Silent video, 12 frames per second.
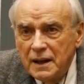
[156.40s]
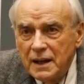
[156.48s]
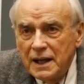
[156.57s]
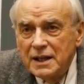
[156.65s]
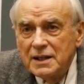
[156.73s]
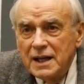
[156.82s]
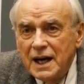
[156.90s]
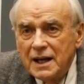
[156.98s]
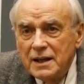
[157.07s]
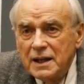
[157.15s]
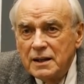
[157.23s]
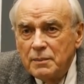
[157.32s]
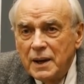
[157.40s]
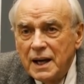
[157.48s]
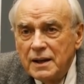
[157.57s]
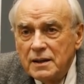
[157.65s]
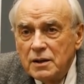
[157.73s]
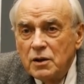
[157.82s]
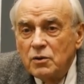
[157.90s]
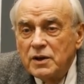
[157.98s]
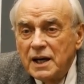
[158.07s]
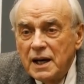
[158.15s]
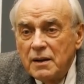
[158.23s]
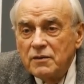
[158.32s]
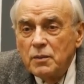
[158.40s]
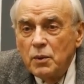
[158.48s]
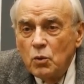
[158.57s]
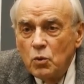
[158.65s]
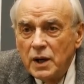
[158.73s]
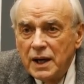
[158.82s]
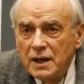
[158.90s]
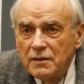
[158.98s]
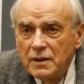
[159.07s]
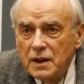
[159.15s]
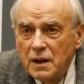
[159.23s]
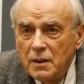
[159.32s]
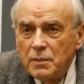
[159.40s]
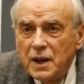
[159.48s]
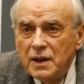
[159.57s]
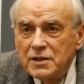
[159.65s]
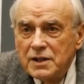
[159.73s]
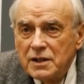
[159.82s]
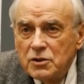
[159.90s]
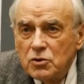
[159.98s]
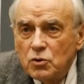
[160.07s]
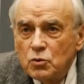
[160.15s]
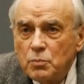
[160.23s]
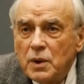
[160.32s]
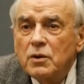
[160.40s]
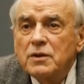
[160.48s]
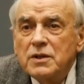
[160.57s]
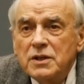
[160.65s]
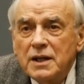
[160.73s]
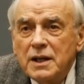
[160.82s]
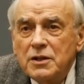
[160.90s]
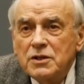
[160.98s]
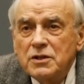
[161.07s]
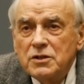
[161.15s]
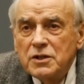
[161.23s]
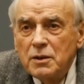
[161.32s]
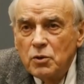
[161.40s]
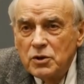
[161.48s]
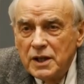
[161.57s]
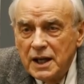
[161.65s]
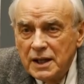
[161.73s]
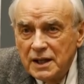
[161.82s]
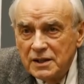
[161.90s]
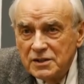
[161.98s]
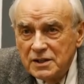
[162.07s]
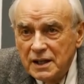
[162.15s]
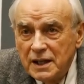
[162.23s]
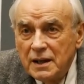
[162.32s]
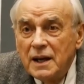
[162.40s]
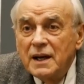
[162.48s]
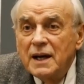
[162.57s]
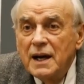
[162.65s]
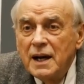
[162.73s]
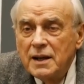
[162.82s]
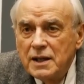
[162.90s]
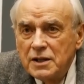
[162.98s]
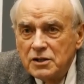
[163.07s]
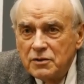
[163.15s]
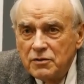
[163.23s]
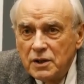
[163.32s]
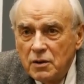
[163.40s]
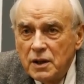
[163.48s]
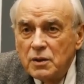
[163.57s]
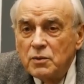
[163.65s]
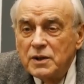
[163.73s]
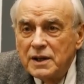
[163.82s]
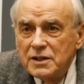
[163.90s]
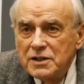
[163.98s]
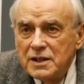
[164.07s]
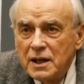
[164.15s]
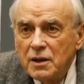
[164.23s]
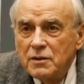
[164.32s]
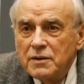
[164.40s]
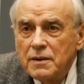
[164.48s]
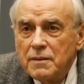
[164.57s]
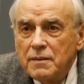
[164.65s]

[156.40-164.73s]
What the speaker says: exactly the pattern you'd get from a wave passing through both slits simultaneously and interfering with itself.